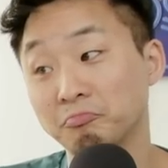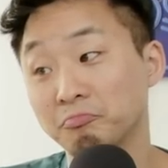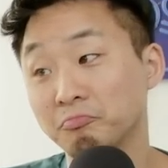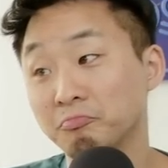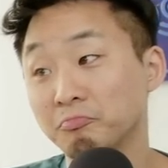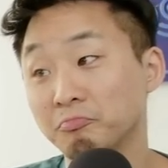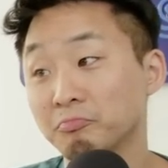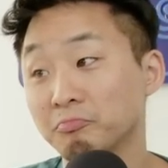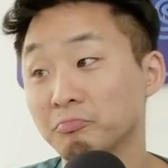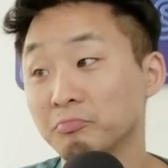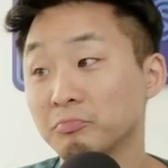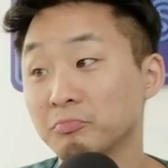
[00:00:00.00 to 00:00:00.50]

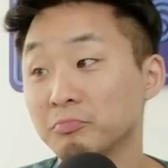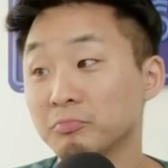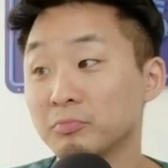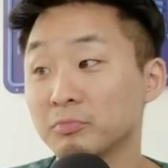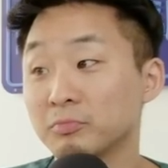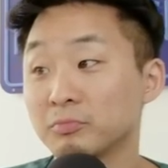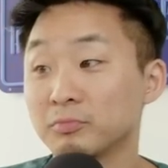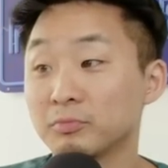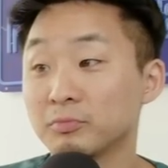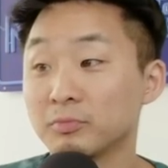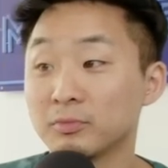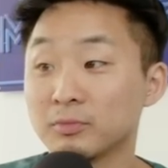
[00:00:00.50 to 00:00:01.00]

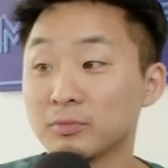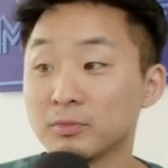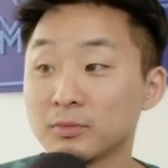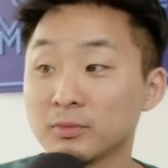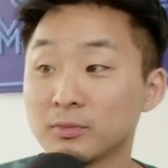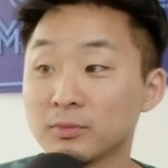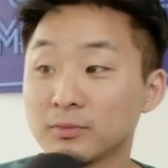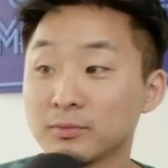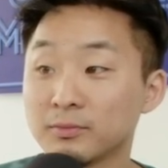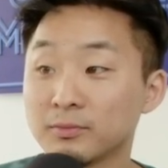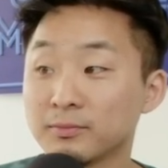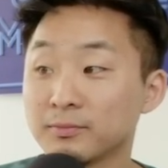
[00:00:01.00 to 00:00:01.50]

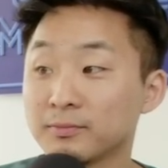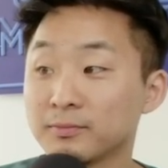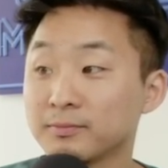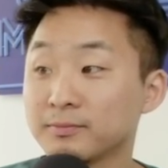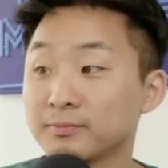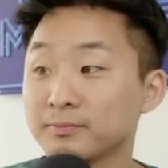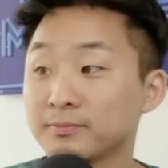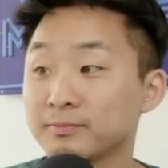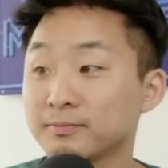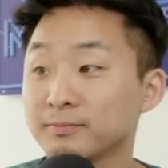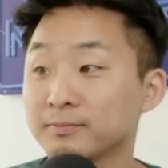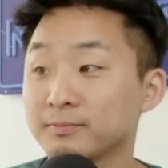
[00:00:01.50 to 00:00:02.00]

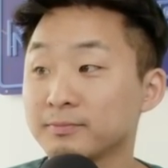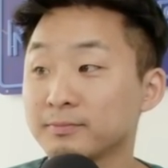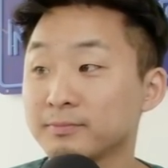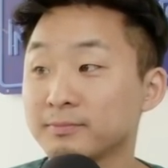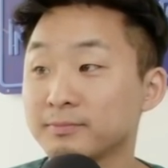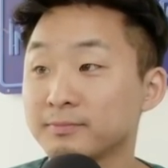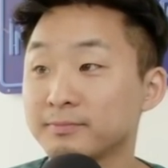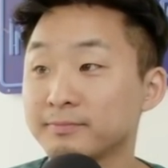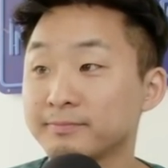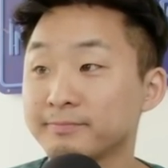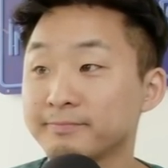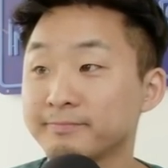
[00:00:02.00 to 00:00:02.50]

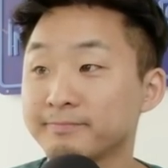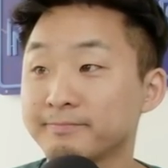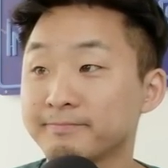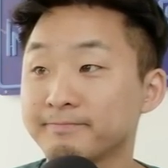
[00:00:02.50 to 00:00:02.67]
No words are spoken by the person on screen.